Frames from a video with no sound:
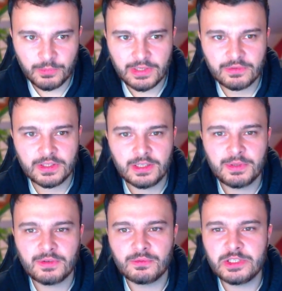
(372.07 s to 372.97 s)
we have club
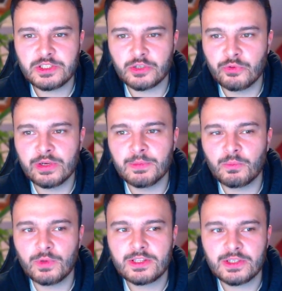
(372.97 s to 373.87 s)
have reached
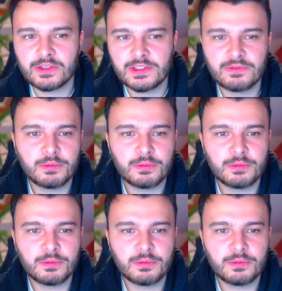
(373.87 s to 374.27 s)
agreement with Chelsea